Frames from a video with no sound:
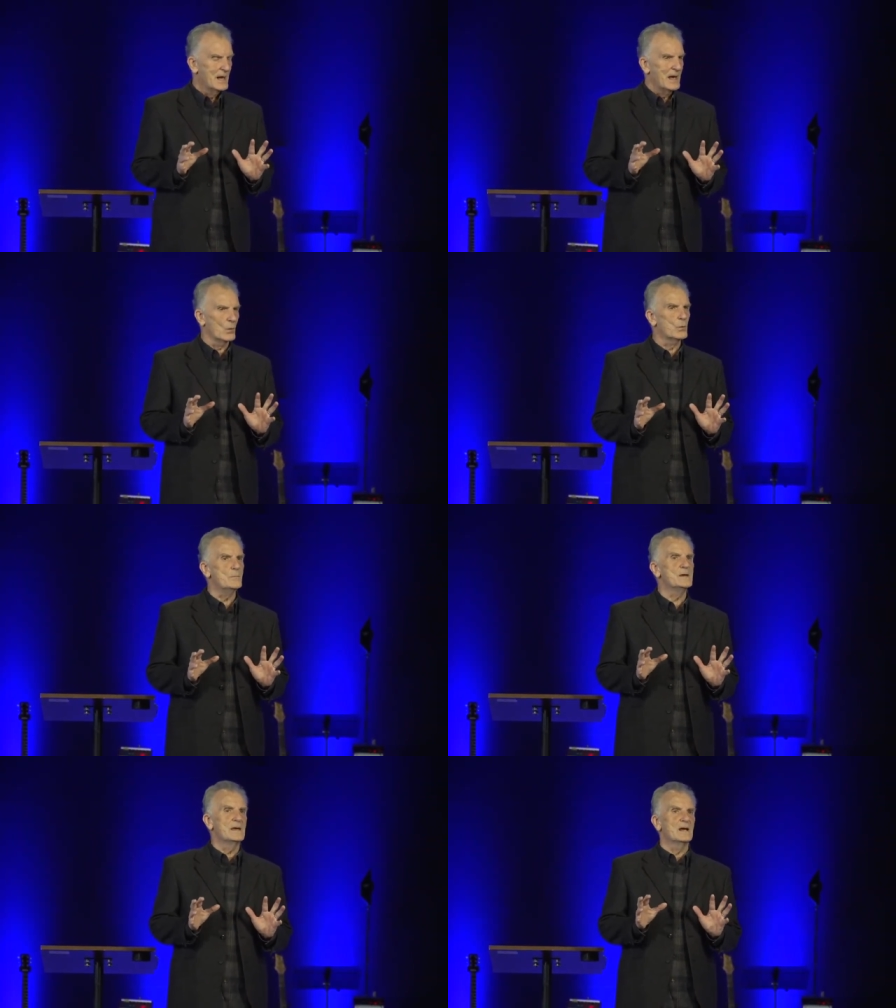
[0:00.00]
And we
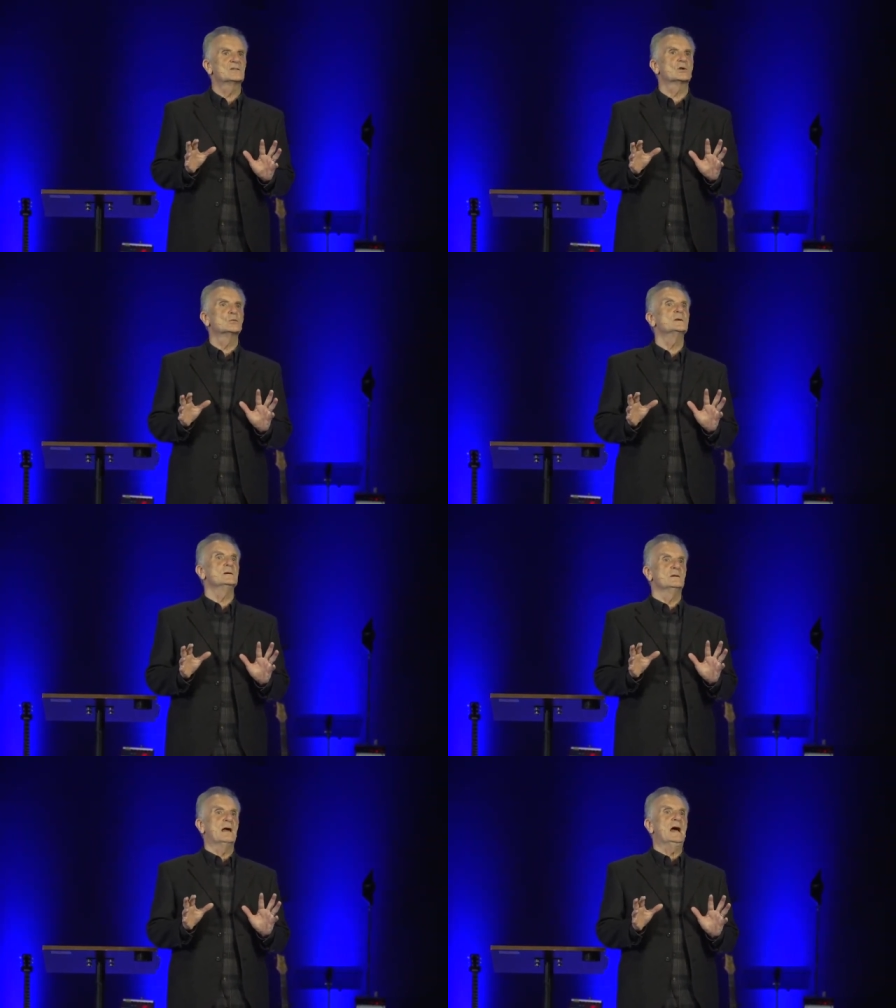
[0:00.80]
begin to
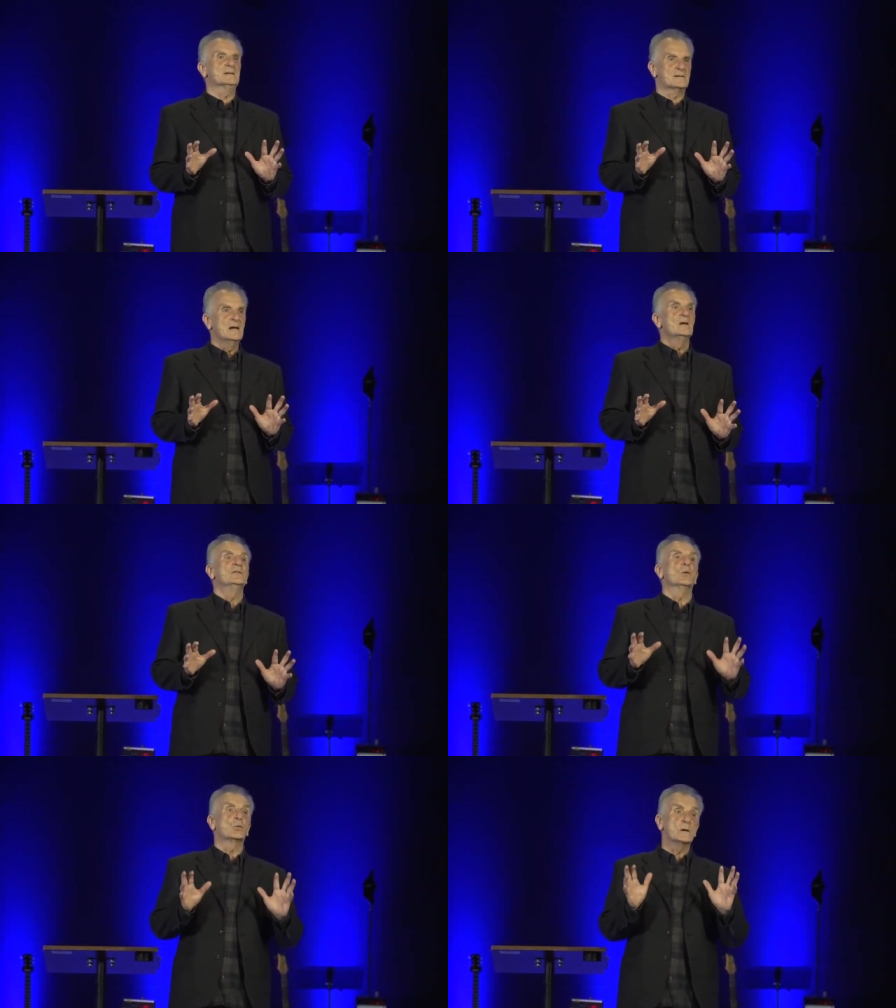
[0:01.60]
realize
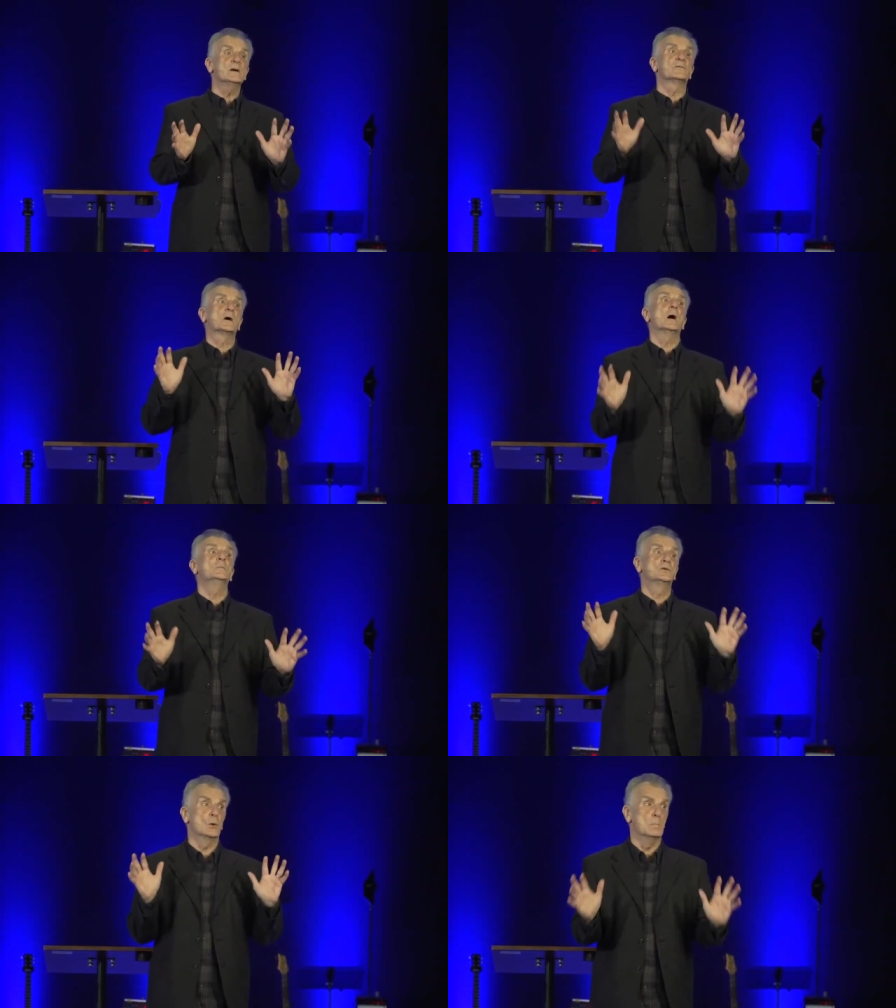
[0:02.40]
that we have come
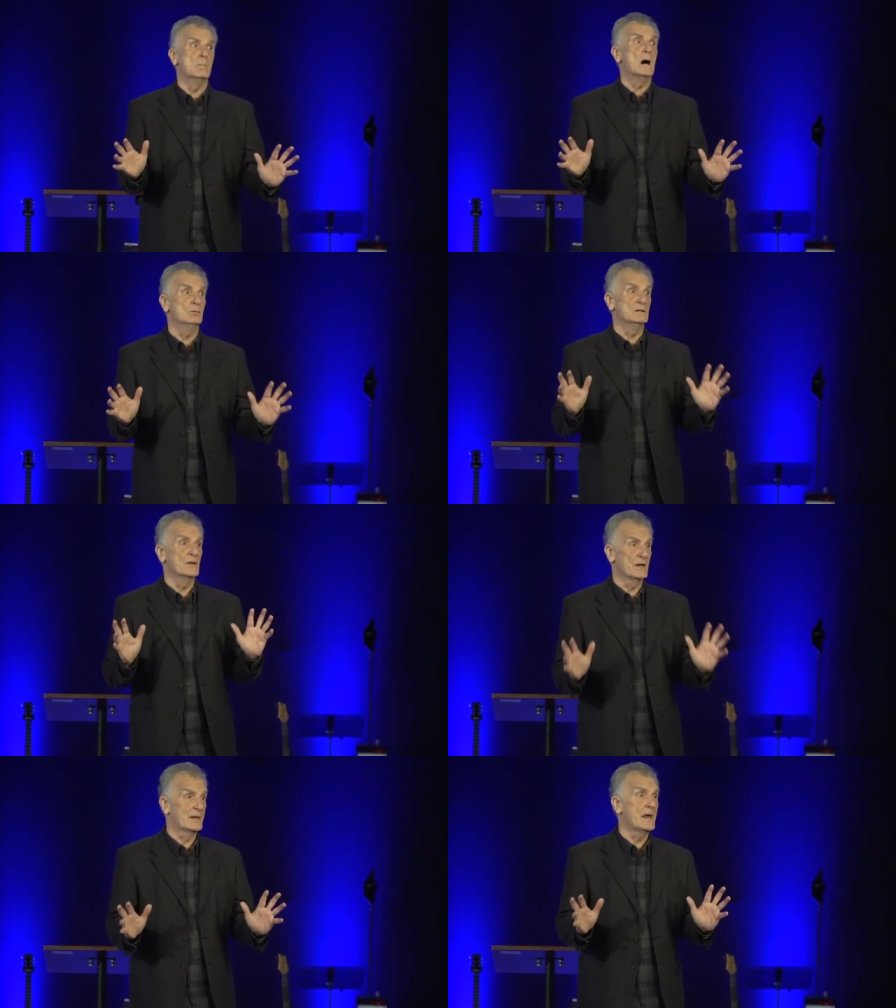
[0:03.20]
to a mountain
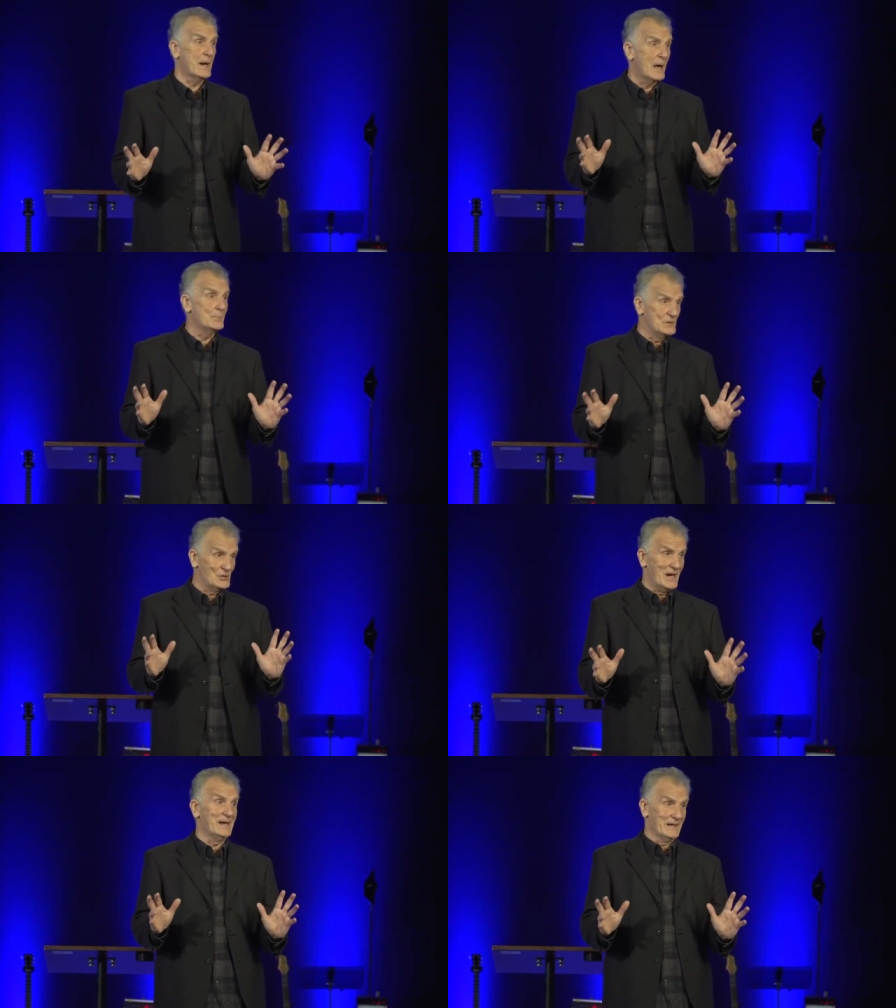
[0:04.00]
that cannot be
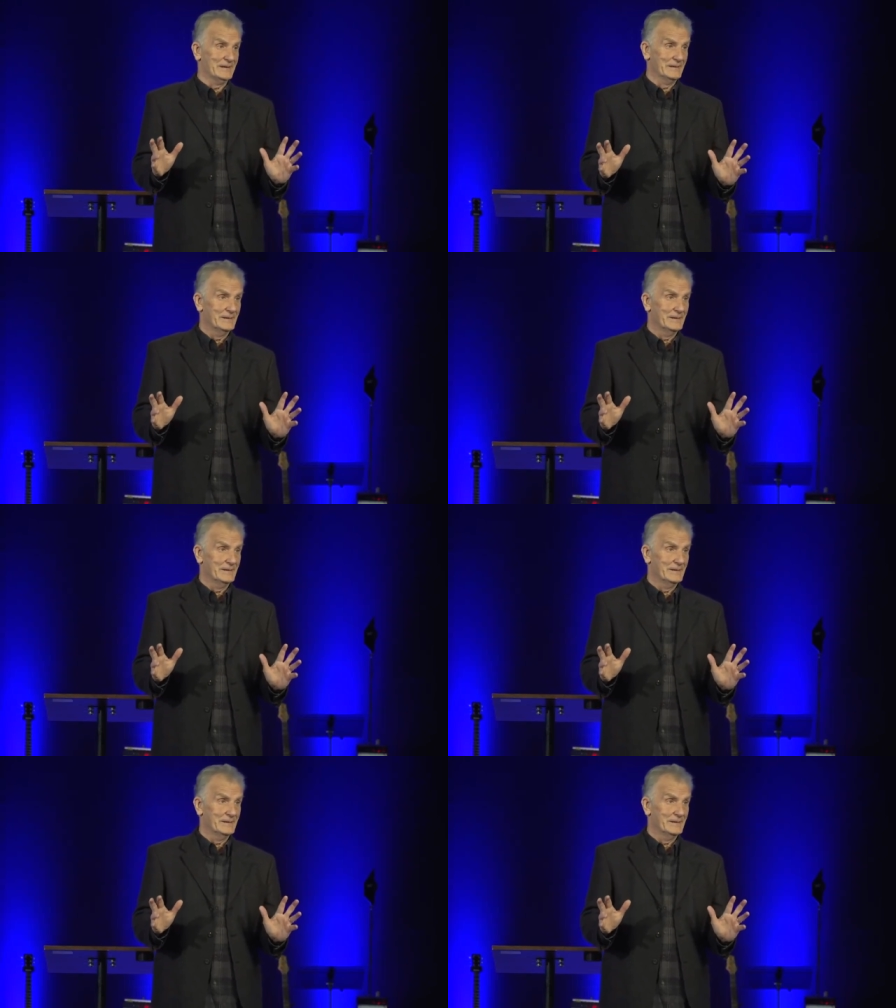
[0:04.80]
shaken.